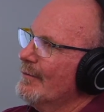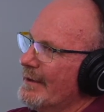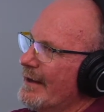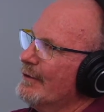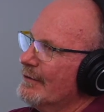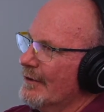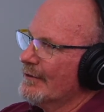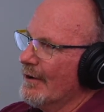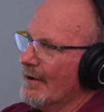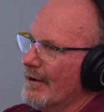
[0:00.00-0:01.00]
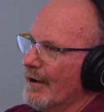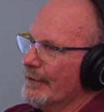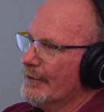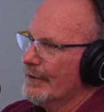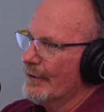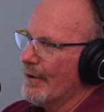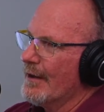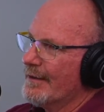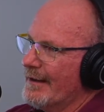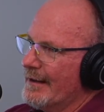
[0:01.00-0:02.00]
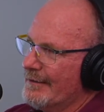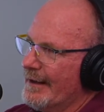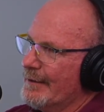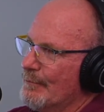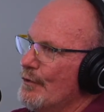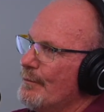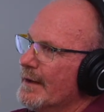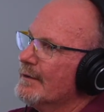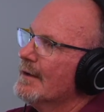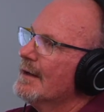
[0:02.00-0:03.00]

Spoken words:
well, now you start to alter your athletic movement.